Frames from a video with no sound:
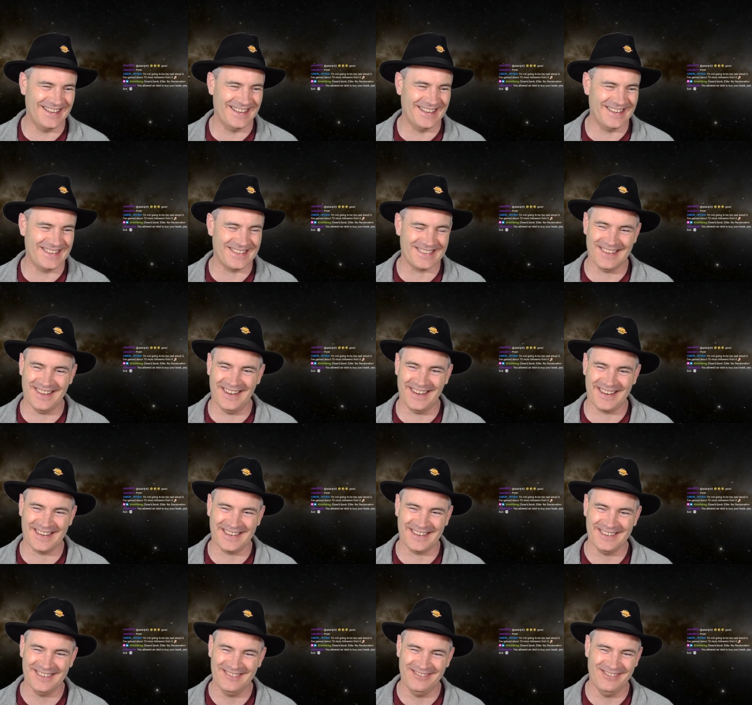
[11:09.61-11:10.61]
It's
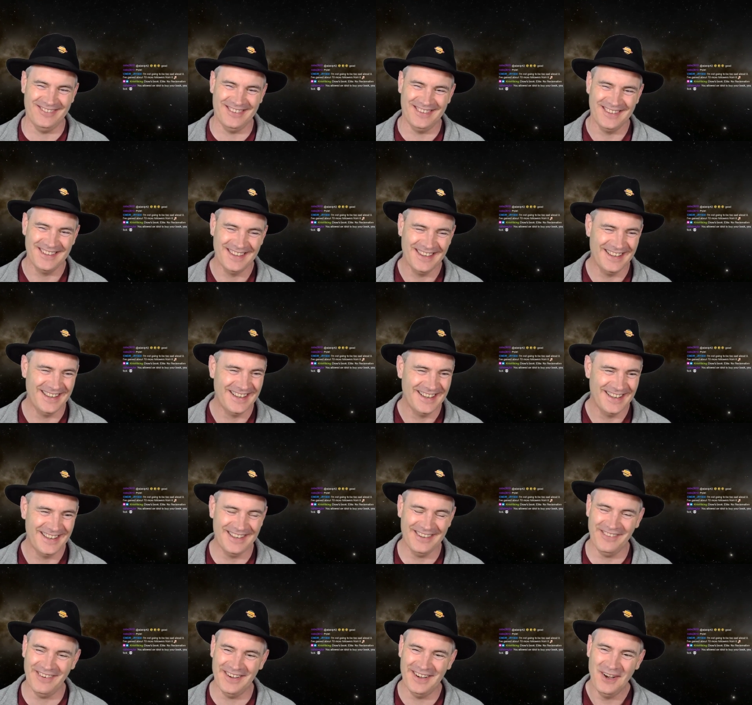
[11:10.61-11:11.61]
like,
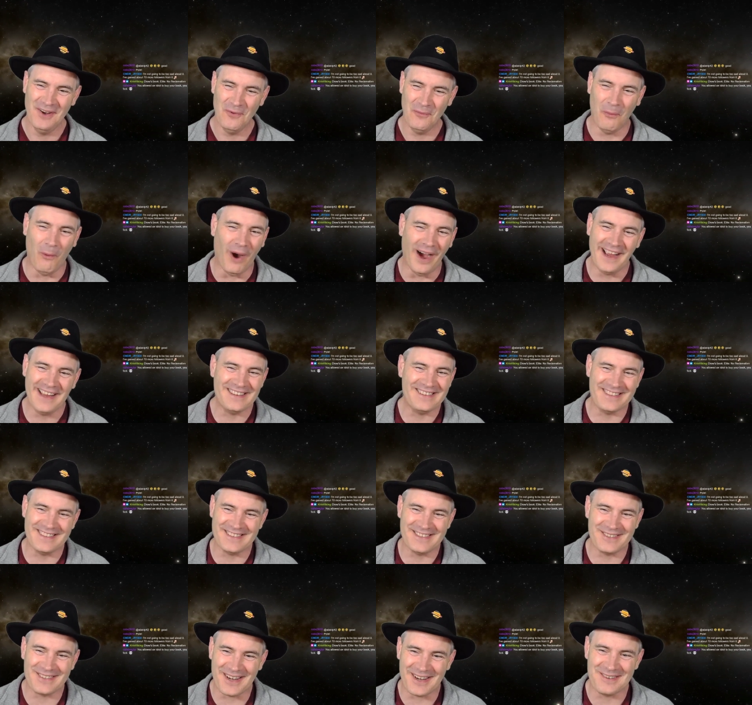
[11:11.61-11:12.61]
why
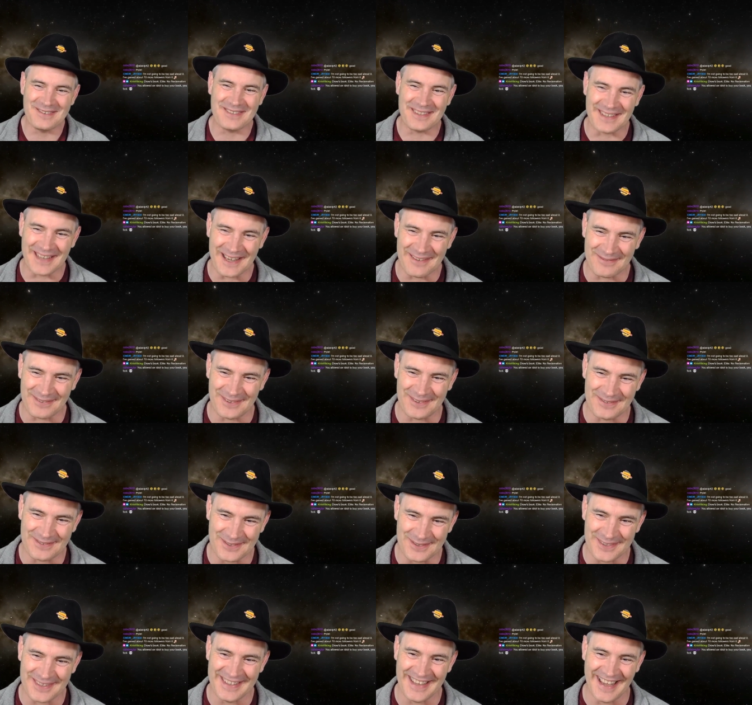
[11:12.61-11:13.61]
did you go to the effort of
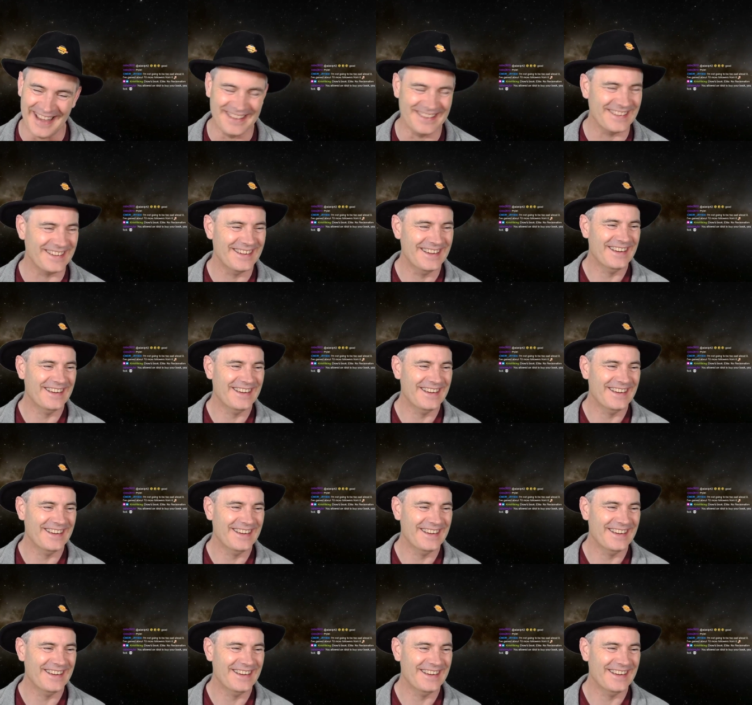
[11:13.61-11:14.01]
doing that?